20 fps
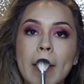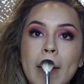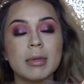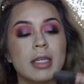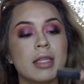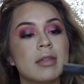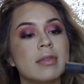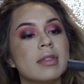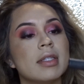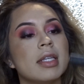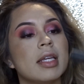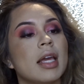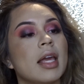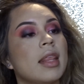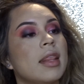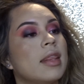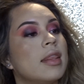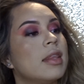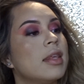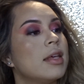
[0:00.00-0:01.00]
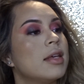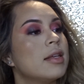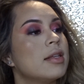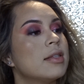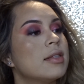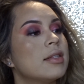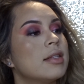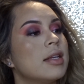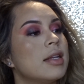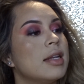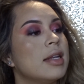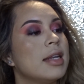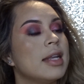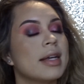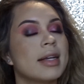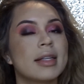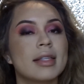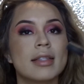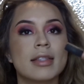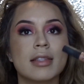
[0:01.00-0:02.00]
Using this
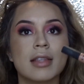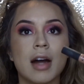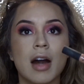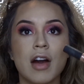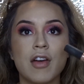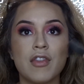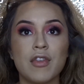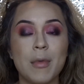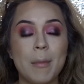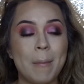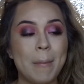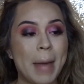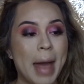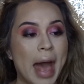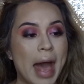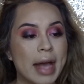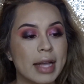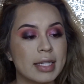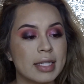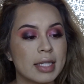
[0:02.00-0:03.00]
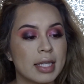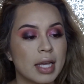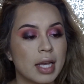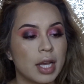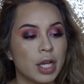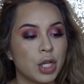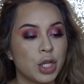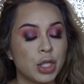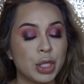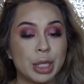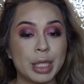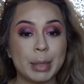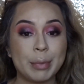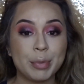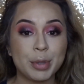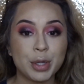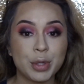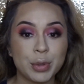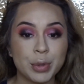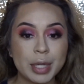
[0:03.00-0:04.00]
NYX Soft Matte
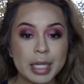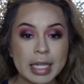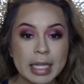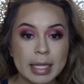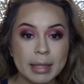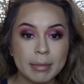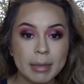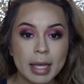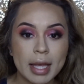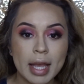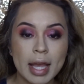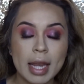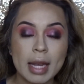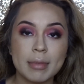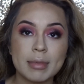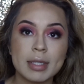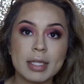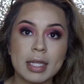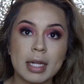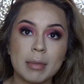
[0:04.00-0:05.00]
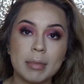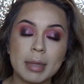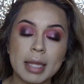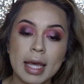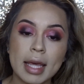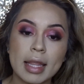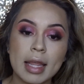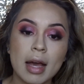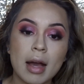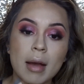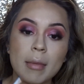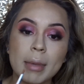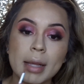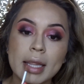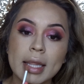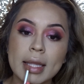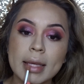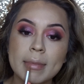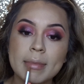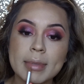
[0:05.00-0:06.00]
Lip Cream. I'm just gonna apply that on my
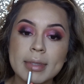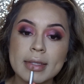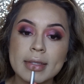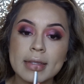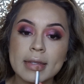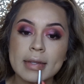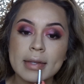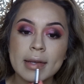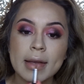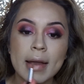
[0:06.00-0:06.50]
lips.